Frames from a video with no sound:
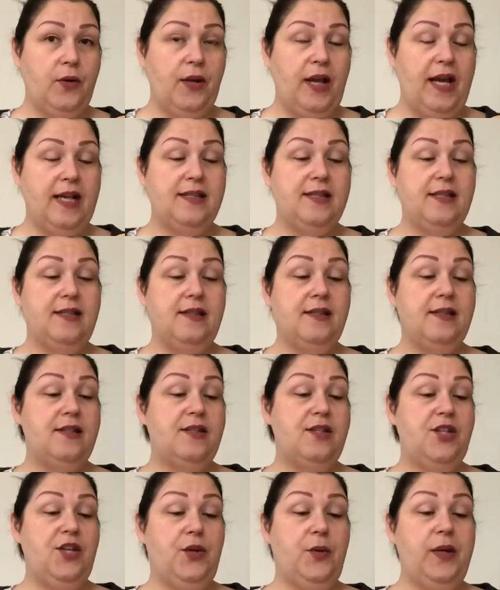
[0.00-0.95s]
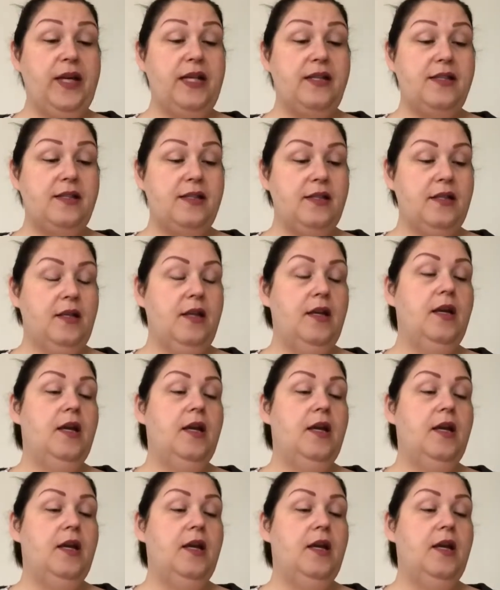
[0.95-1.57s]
essence to it,